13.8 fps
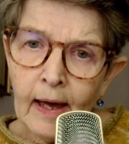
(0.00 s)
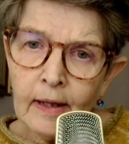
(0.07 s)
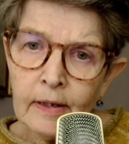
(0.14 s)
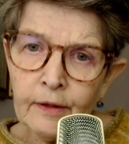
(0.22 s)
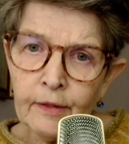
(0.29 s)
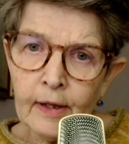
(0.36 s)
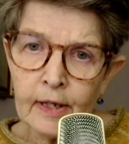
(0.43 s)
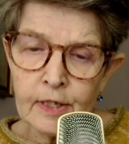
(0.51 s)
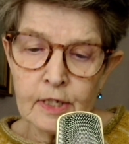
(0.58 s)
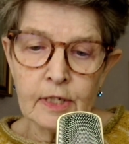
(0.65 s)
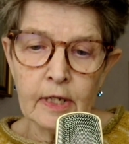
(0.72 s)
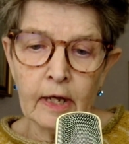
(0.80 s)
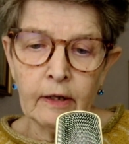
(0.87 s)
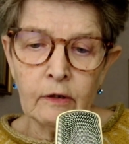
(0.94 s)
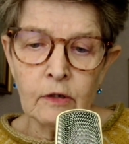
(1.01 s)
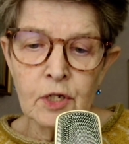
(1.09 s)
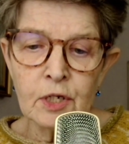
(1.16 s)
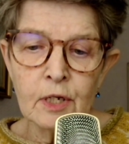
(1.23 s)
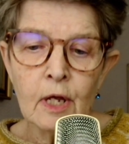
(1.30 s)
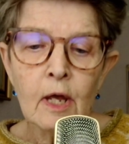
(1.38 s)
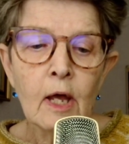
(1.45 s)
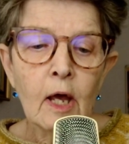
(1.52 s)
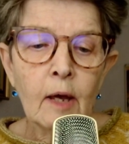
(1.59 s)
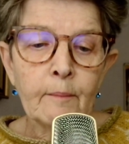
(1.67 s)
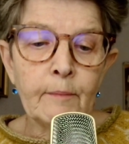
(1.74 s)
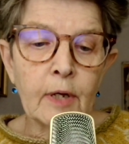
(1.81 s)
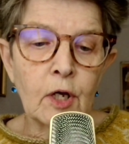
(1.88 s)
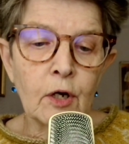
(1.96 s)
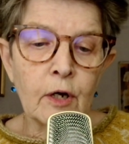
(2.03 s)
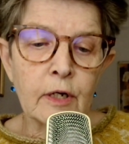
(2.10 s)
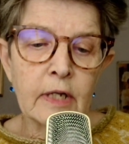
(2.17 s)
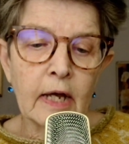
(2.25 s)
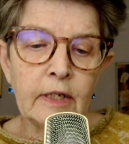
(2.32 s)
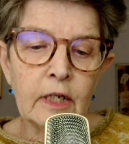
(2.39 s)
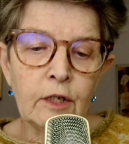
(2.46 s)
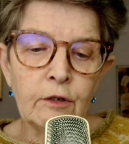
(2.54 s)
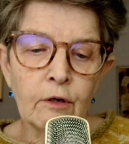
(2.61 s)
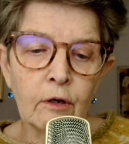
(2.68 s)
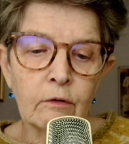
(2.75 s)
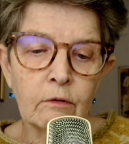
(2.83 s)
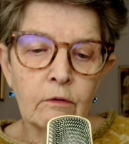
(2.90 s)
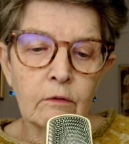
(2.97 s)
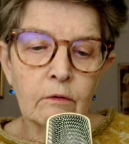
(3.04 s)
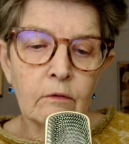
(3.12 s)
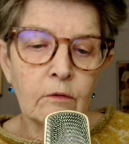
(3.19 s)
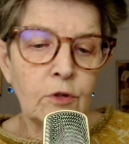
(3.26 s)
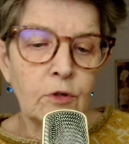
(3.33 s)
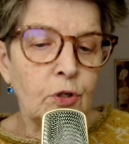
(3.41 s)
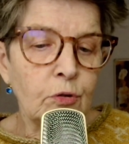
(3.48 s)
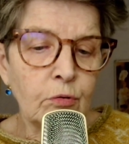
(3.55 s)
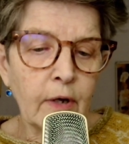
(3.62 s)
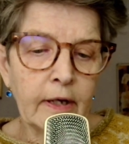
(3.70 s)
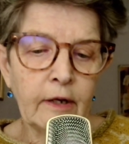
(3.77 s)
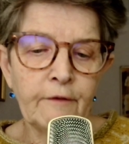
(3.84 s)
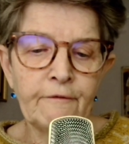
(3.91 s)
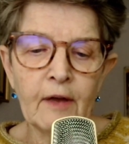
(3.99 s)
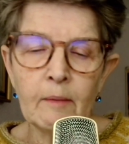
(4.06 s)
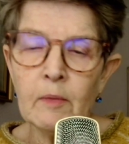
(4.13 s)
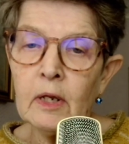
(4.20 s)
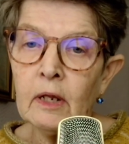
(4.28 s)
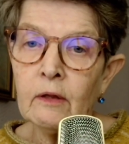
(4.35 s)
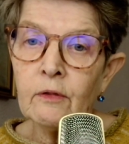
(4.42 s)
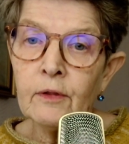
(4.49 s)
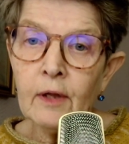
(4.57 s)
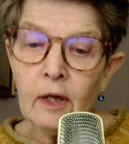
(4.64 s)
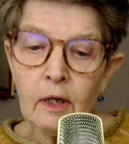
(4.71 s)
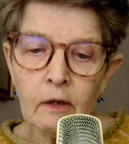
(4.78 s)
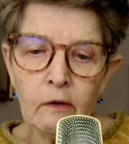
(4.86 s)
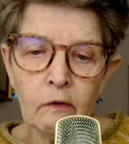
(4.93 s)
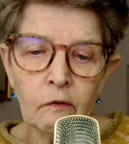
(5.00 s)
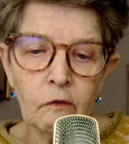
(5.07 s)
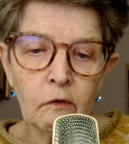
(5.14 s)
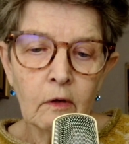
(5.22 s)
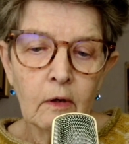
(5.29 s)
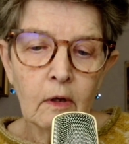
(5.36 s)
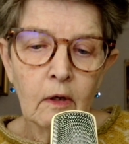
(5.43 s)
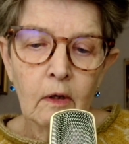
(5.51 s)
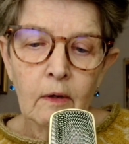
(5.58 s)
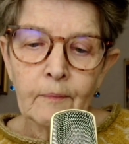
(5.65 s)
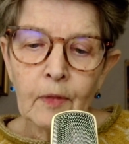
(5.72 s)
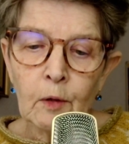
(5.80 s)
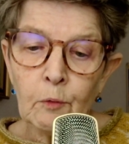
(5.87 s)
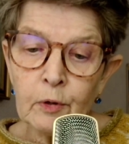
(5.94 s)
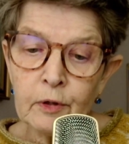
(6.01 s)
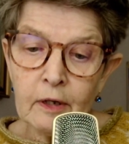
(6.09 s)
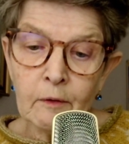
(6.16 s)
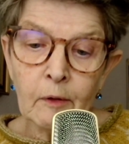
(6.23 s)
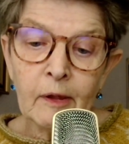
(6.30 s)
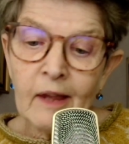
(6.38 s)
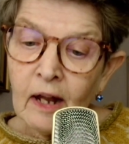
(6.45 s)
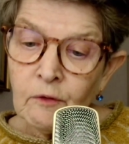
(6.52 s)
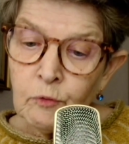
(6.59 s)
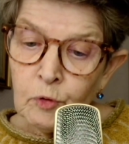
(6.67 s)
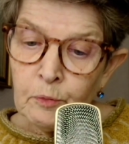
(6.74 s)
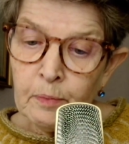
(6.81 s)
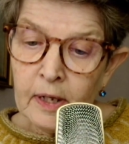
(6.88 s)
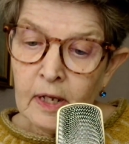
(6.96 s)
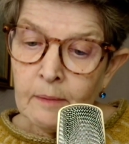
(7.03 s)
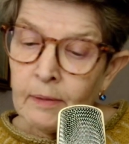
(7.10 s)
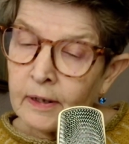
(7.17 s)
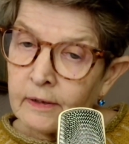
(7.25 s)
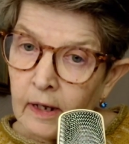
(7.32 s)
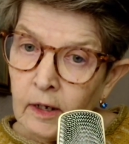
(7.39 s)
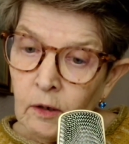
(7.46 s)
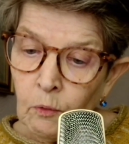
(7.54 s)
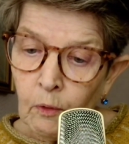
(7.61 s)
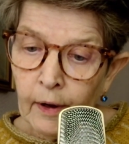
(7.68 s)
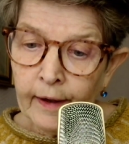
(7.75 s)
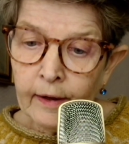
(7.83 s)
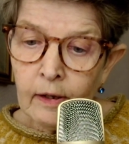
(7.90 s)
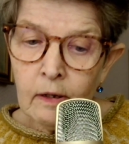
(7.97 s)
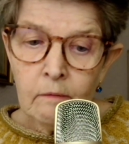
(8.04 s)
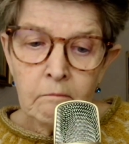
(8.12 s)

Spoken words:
in that sense, because I did not do any feminine things, whatever that would be. But anyway,